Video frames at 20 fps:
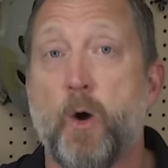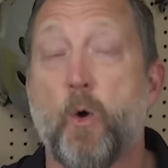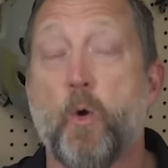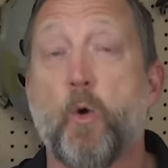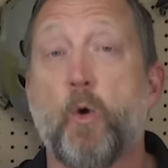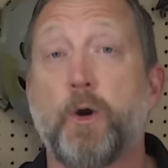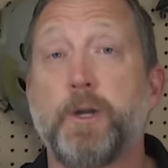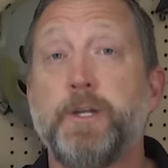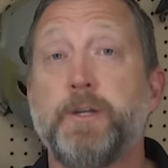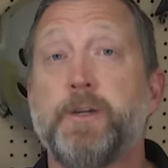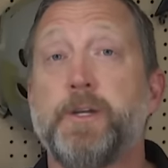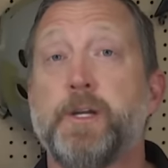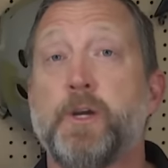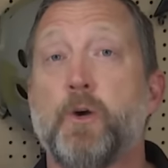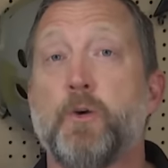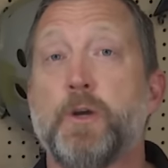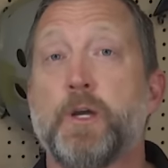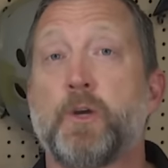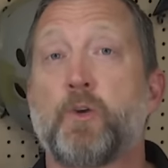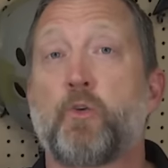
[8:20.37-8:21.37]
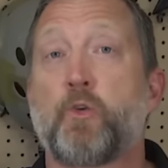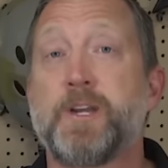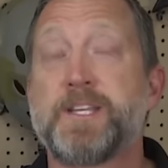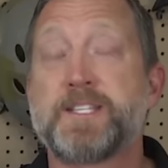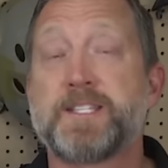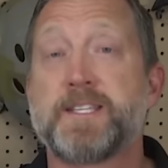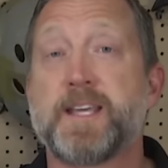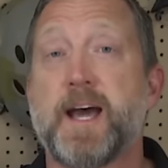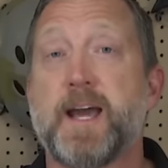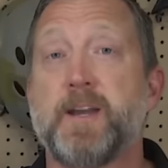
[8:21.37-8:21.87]
or you can go to
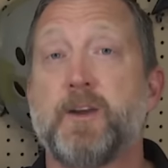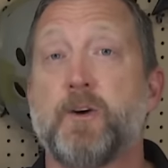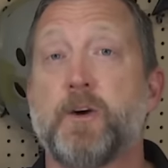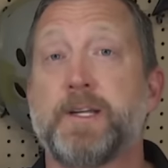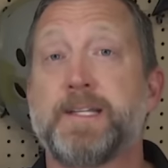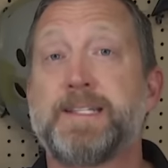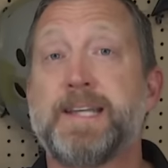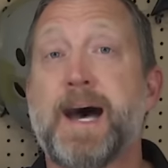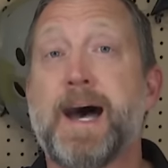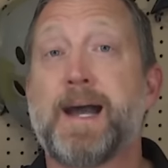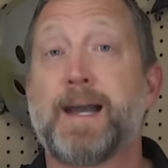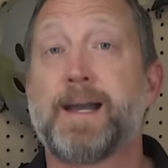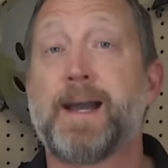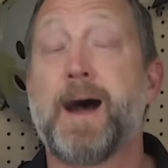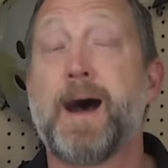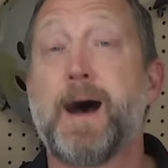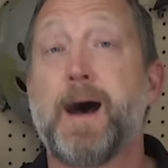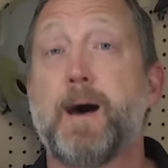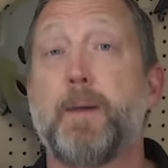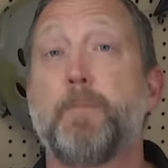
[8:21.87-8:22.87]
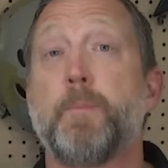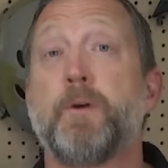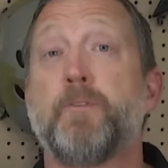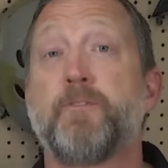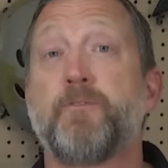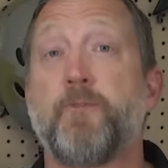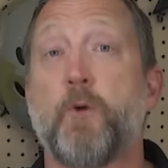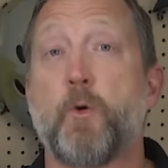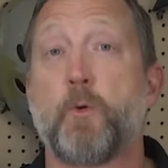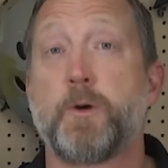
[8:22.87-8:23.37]
chrissajnog.com
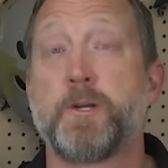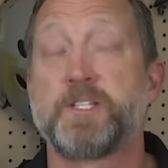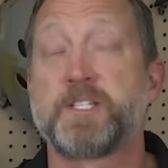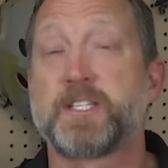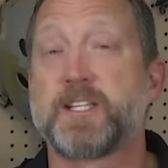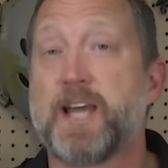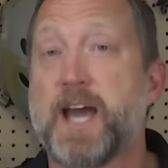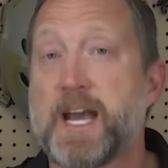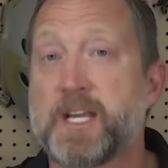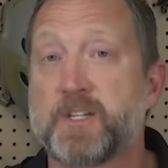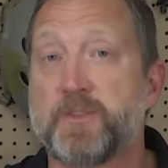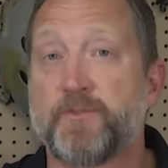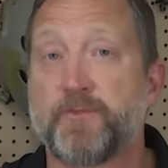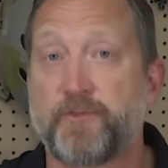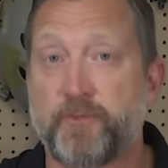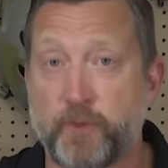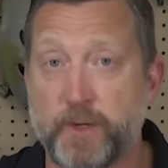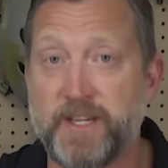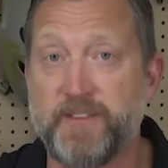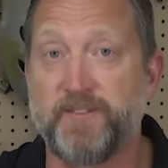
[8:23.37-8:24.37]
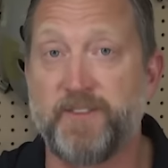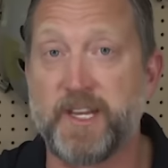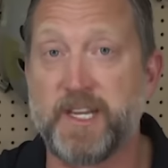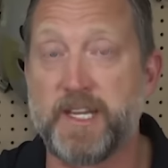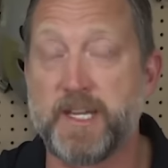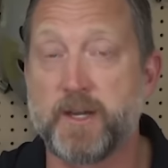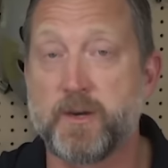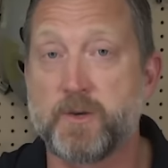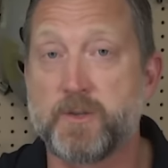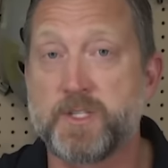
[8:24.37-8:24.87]
forward slash free
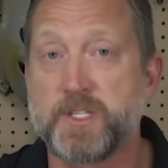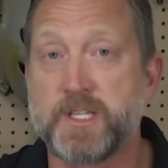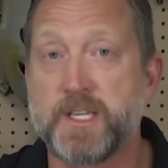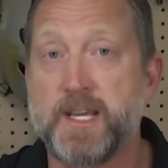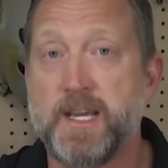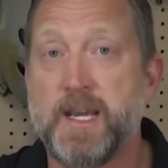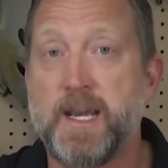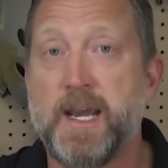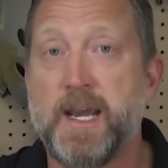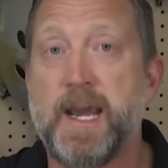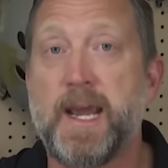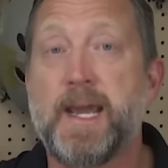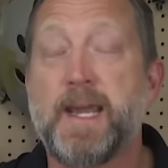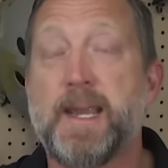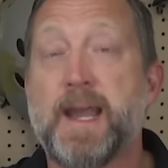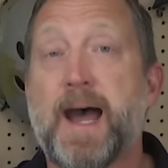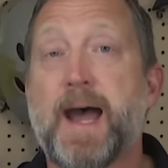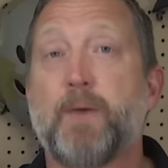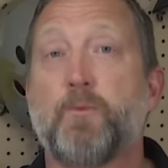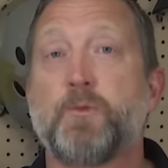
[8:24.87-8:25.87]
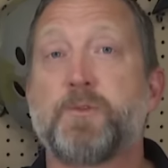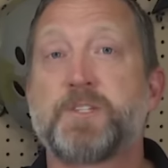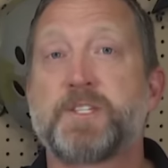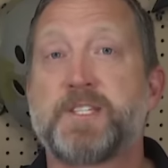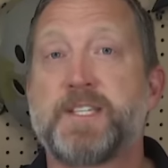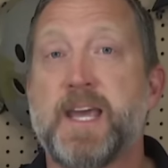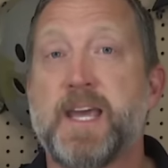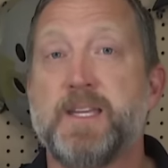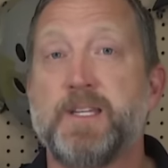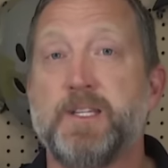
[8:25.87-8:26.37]
videos, and I will
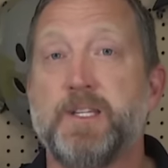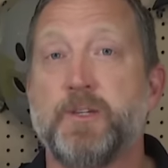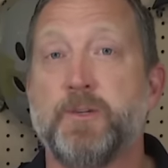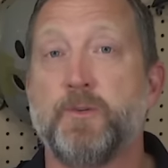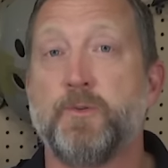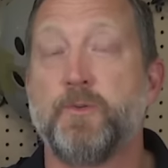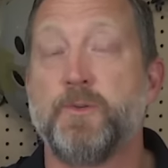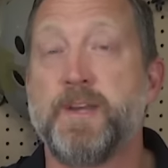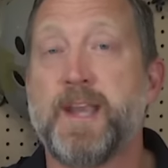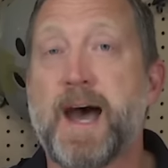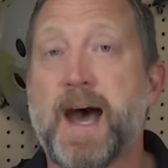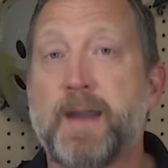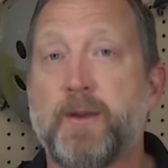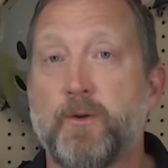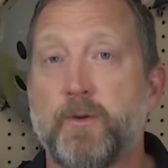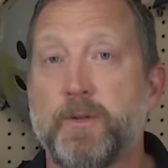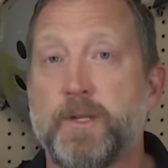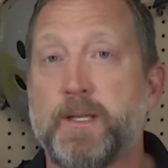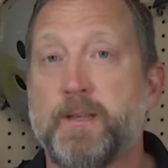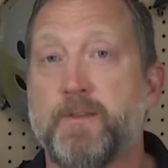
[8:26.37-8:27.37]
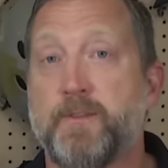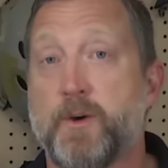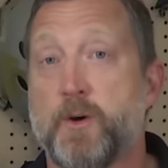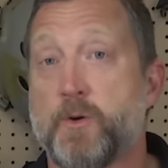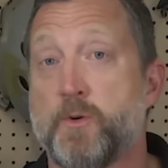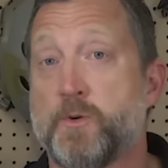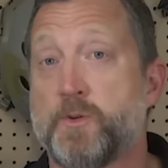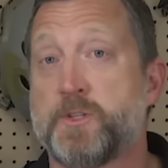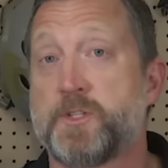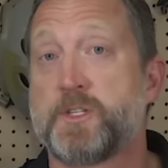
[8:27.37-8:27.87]
send you not only
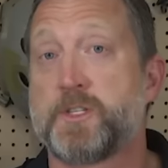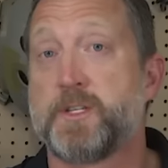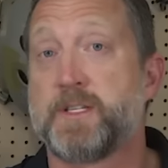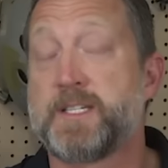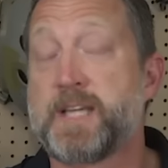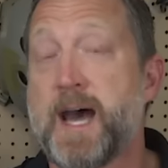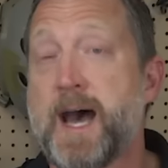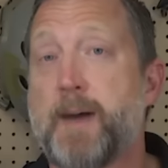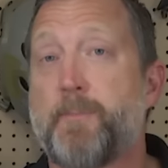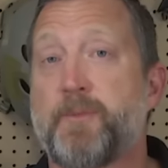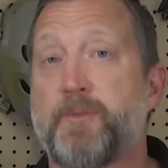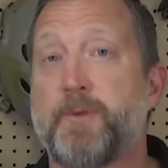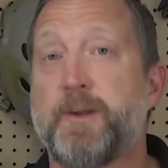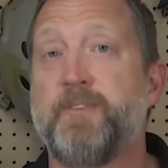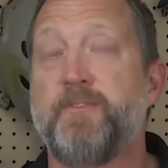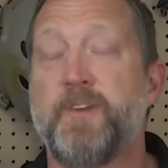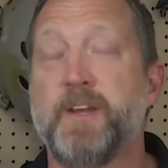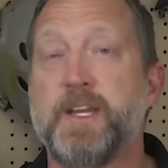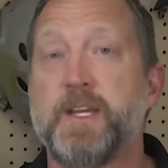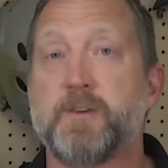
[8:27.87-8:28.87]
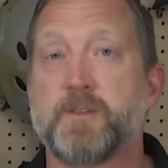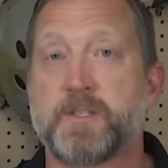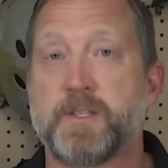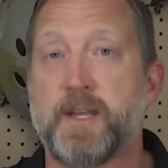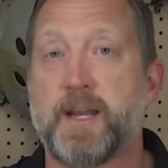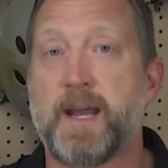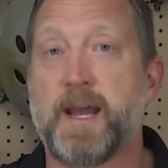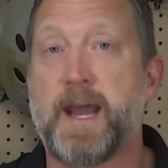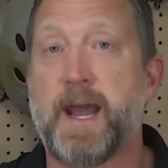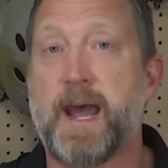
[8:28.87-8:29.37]
those top three videos
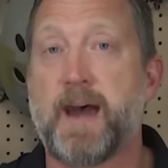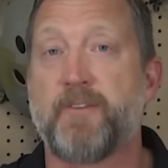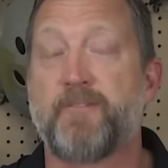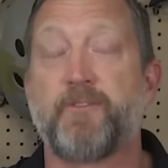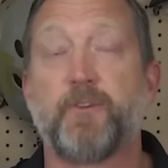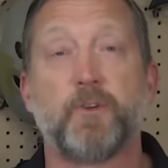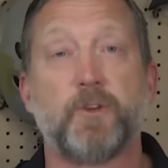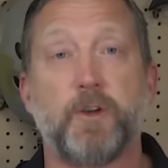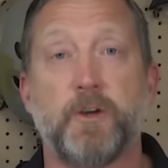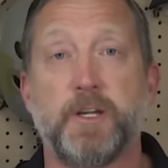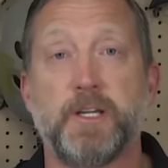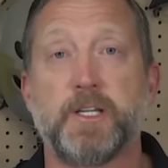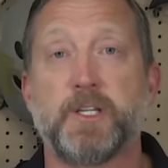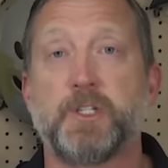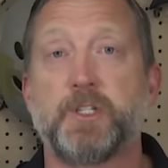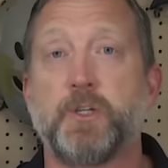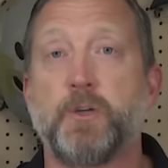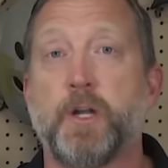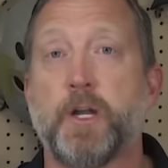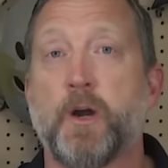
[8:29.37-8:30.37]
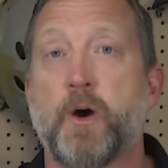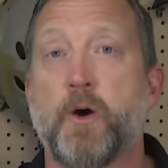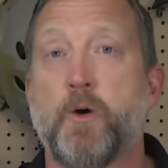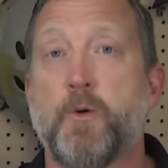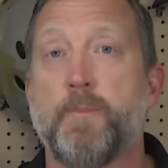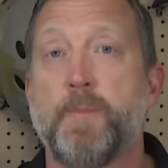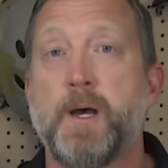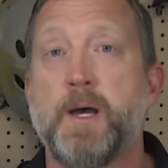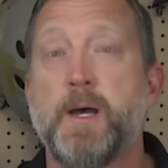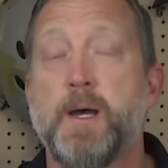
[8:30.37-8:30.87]
that I have for learning to shoot at
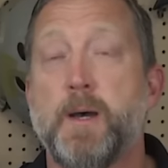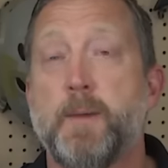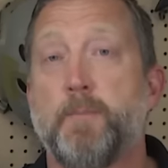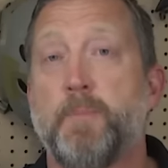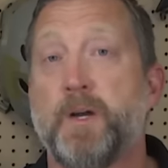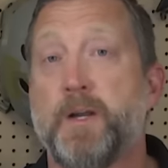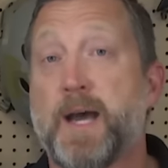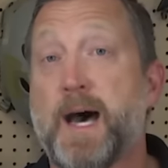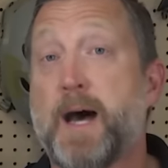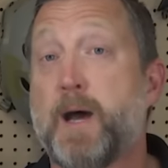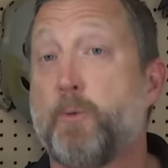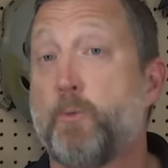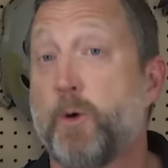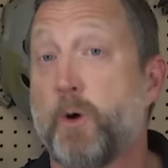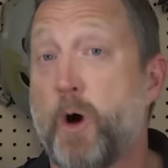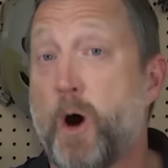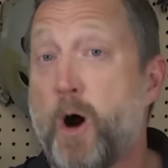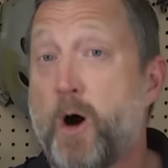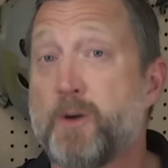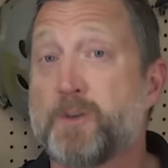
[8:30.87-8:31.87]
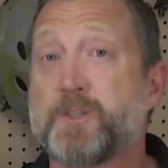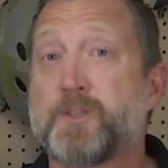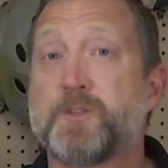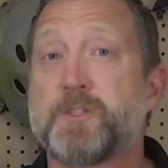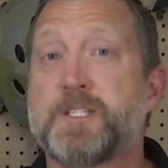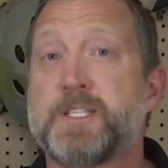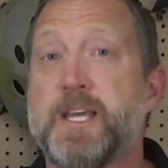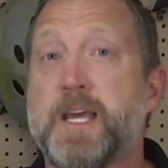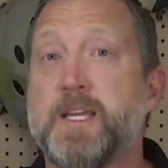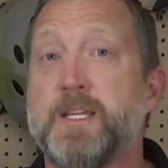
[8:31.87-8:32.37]
home, but I will also
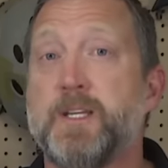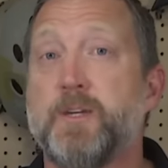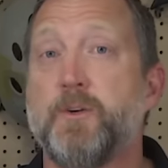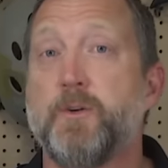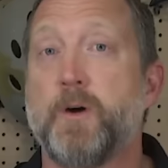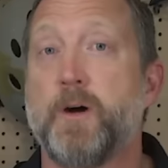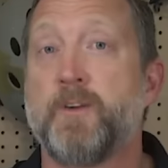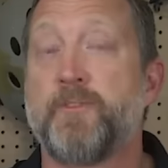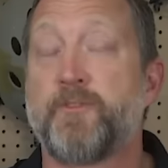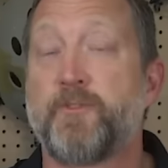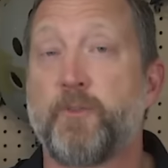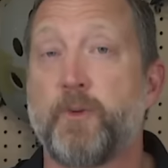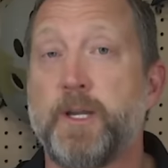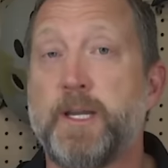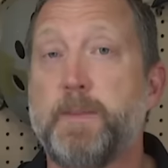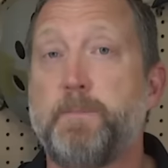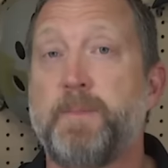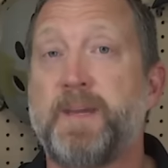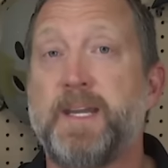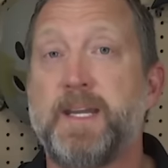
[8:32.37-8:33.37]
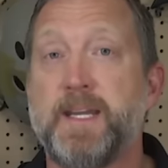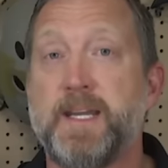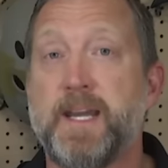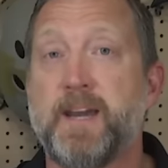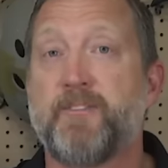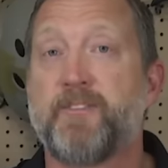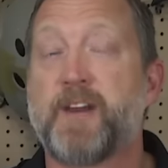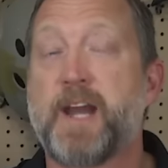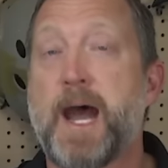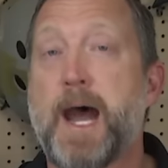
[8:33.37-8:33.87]
send you a free P D
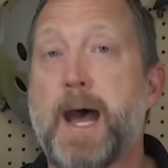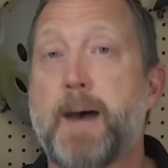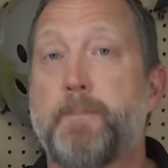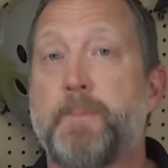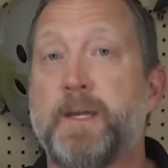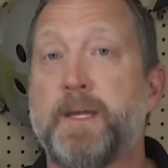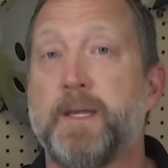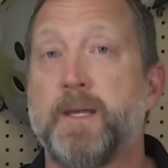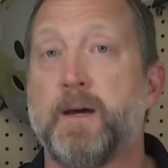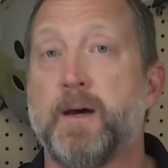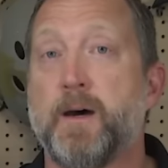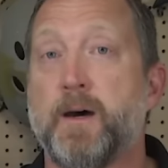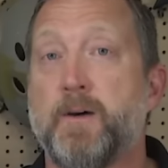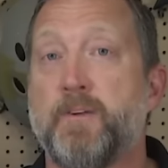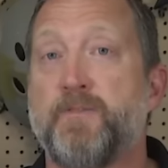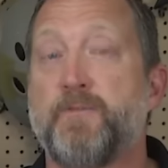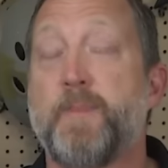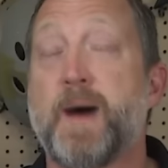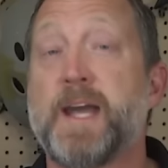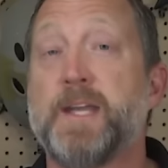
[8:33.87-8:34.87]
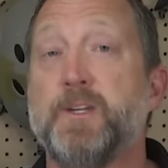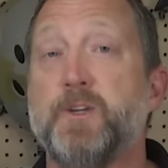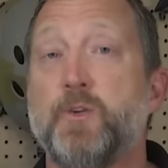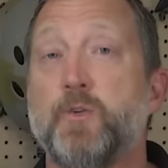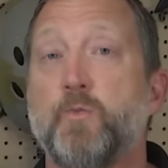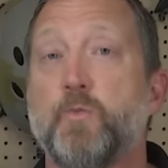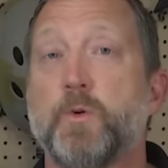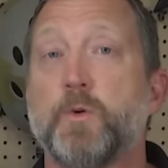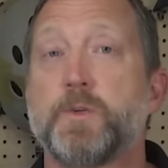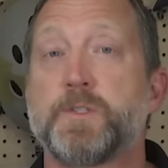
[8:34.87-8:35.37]
F copy of my
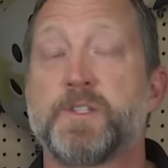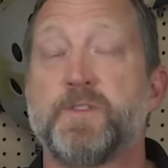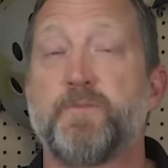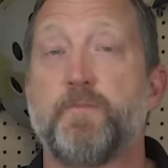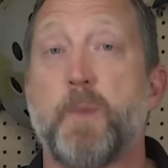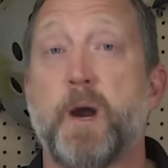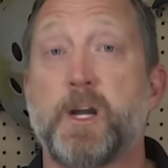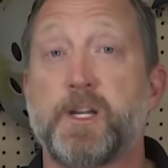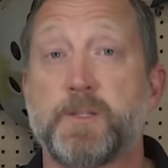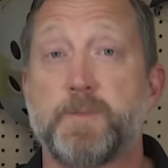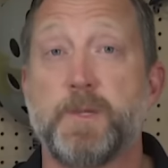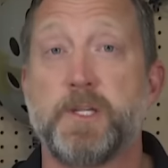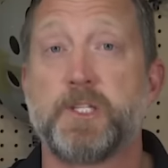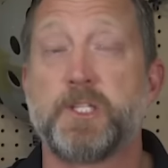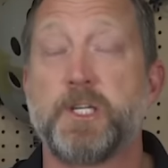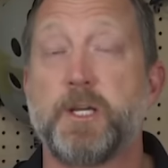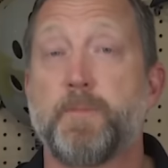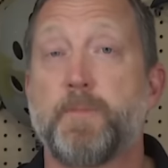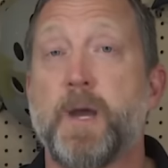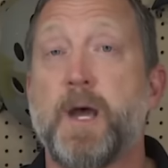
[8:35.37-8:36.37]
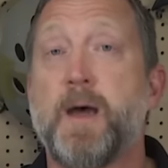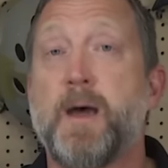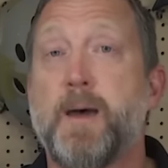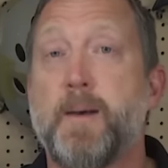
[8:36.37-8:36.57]
New Rules of Marksmanship